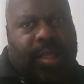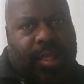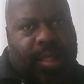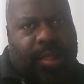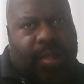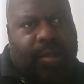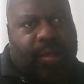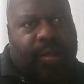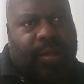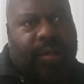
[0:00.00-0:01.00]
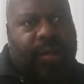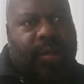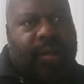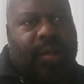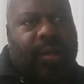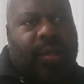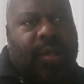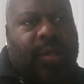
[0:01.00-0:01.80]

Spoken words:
No one is speaking in this clip.